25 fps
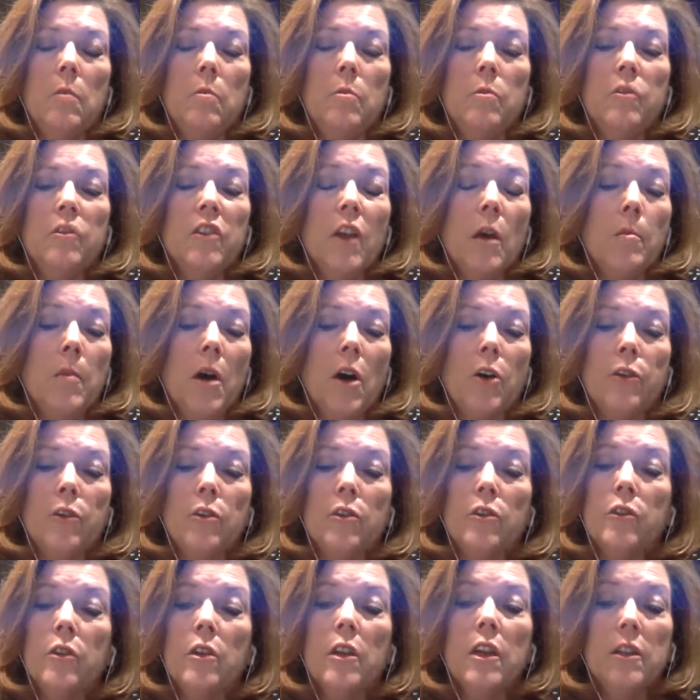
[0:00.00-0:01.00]
some
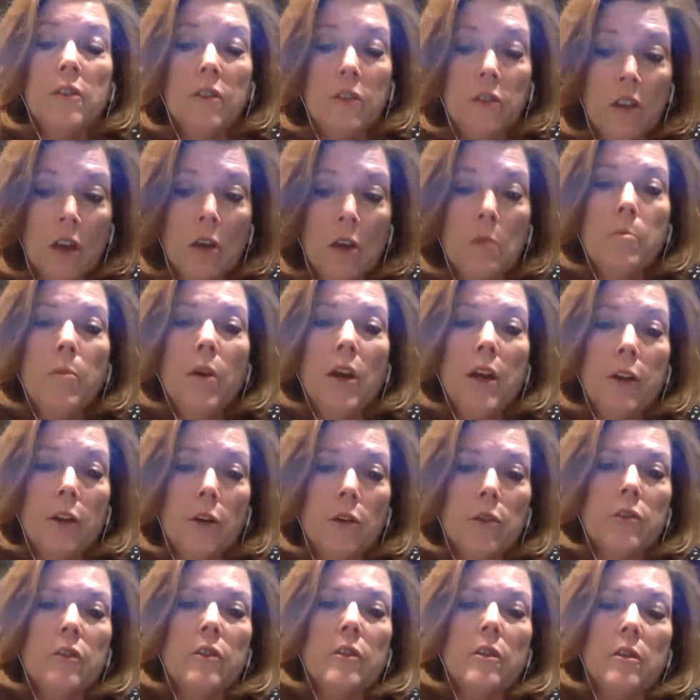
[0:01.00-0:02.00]
others it's done by
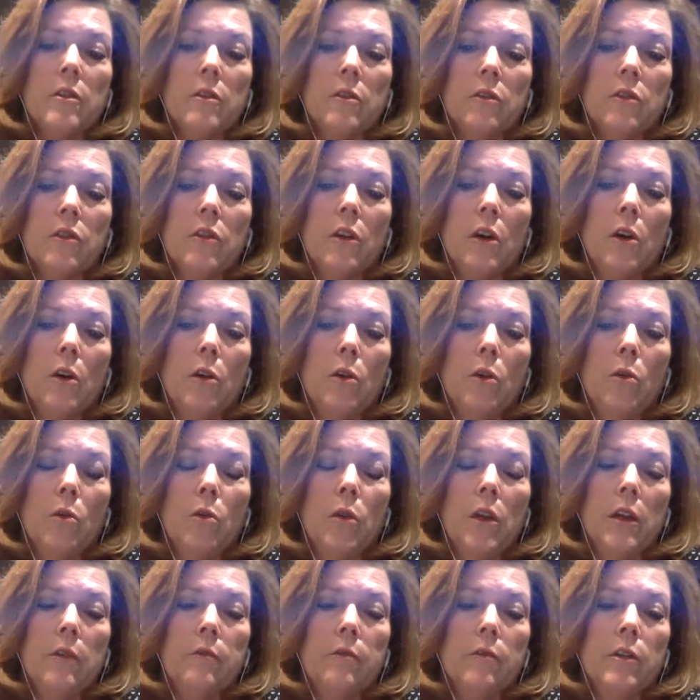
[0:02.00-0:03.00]
nurses, so
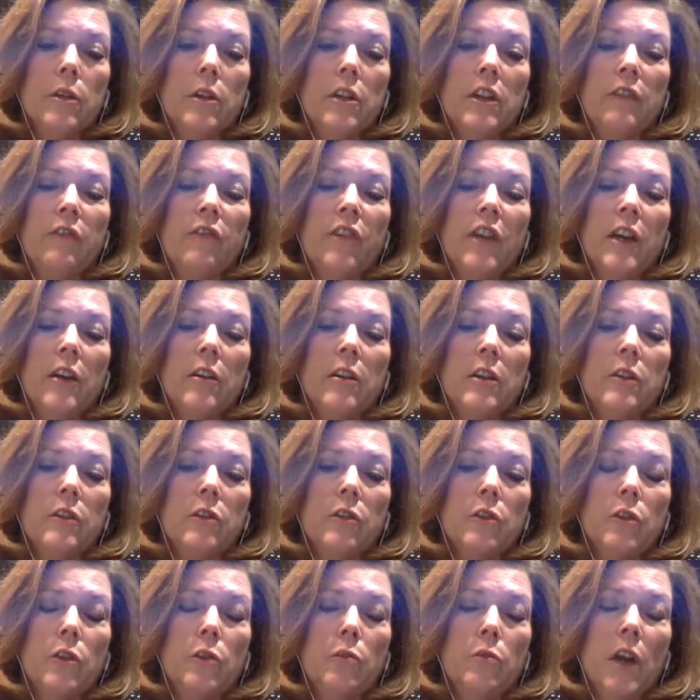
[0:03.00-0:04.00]
it really varies. So
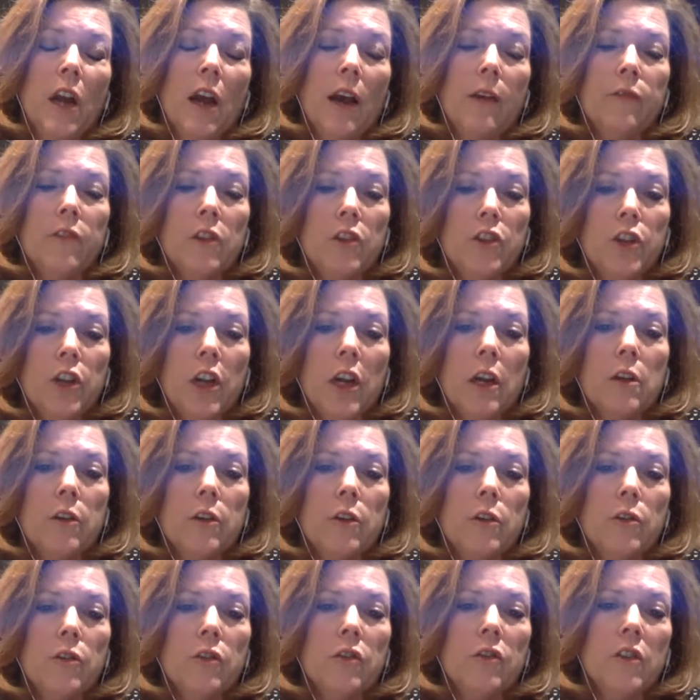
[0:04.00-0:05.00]
you would have to check
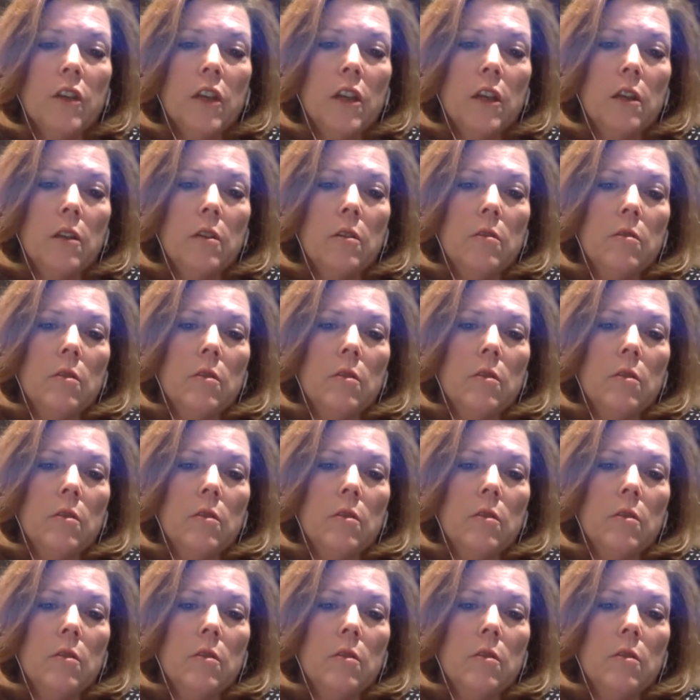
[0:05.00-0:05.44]
your state